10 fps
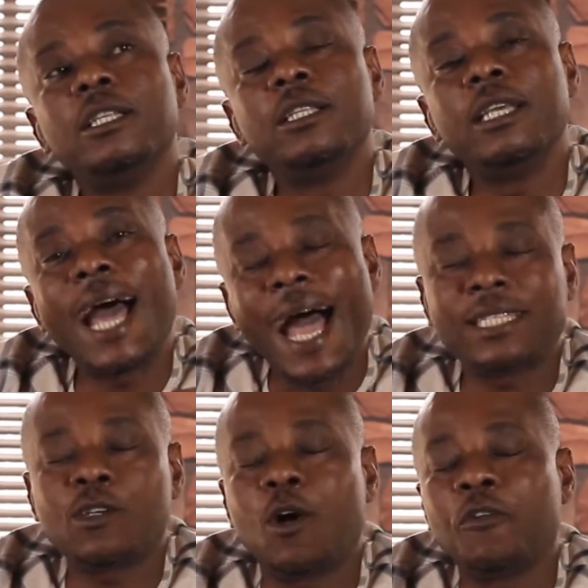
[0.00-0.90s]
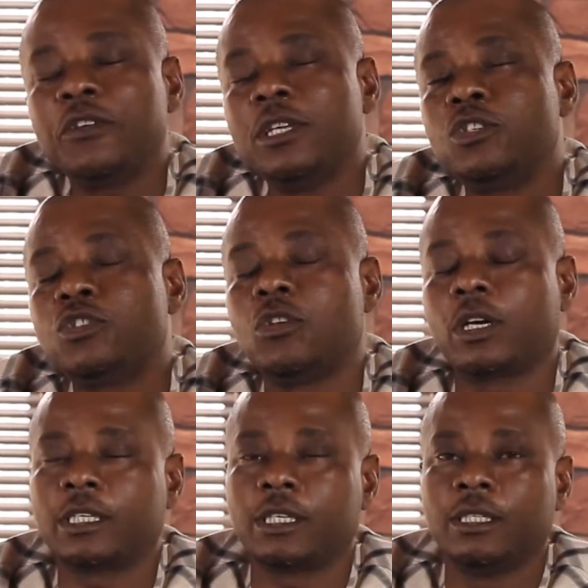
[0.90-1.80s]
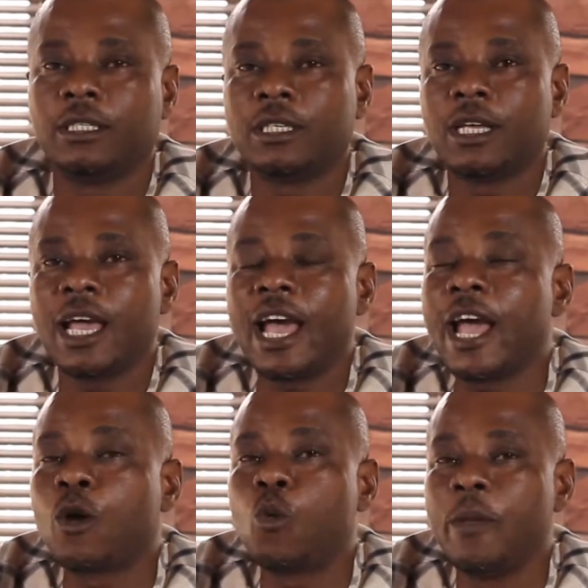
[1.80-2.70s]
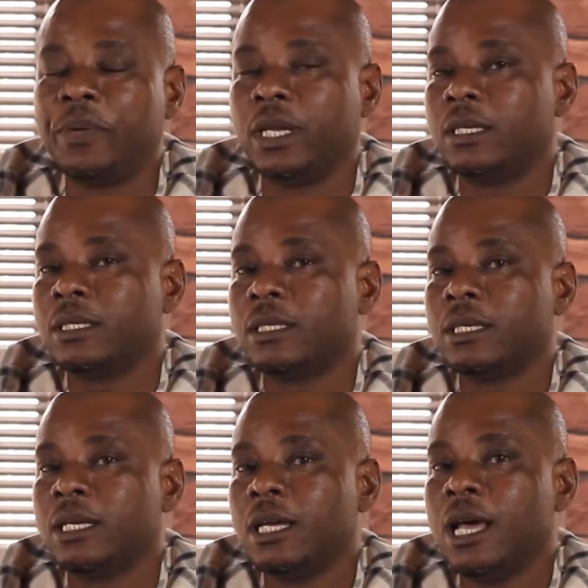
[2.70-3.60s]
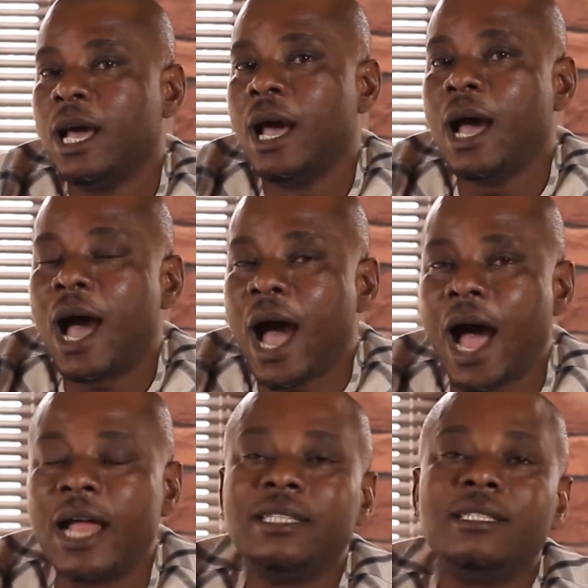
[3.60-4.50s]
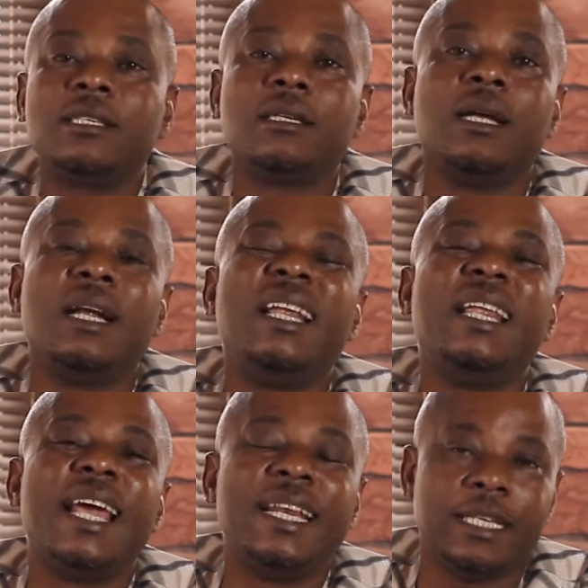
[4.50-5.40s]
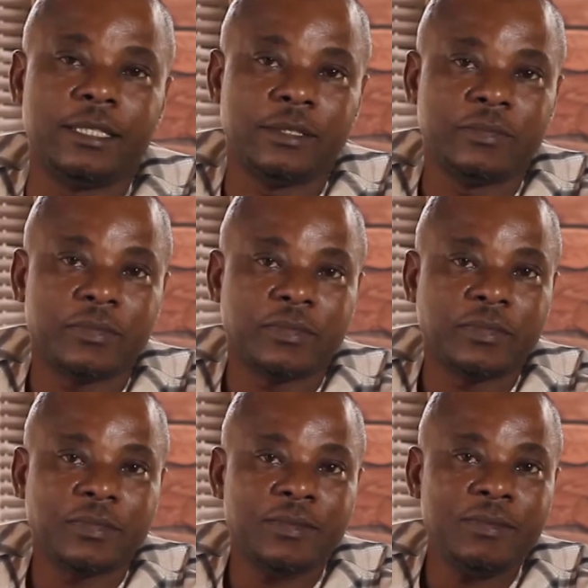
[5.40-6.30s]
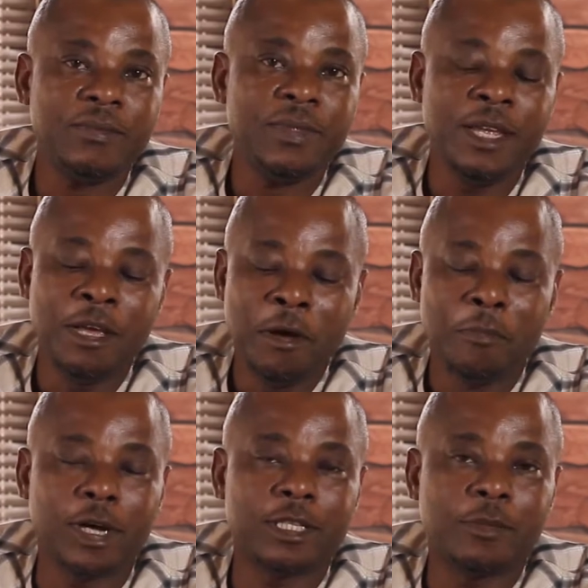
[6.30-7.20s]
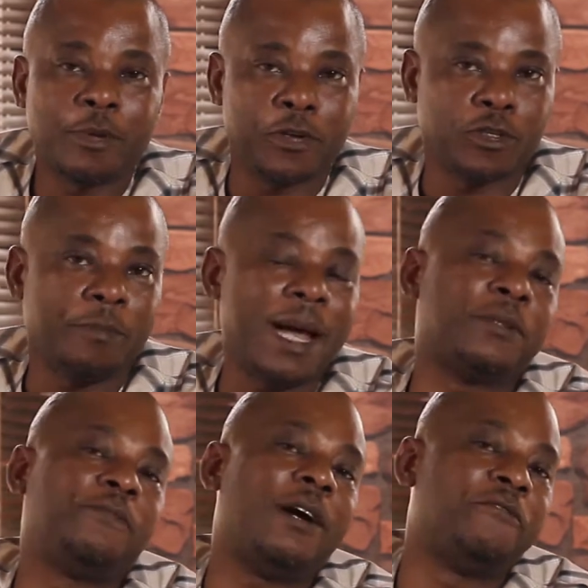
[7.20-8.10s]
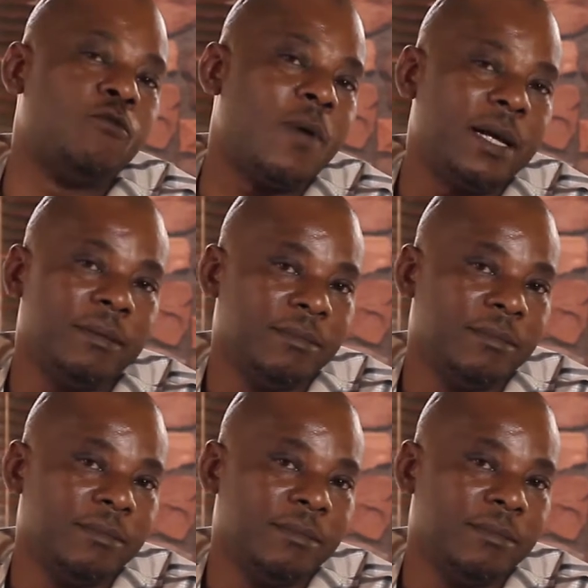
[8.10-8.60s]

the art of instructing, equipping, and learning. But Professor Babs Pafuma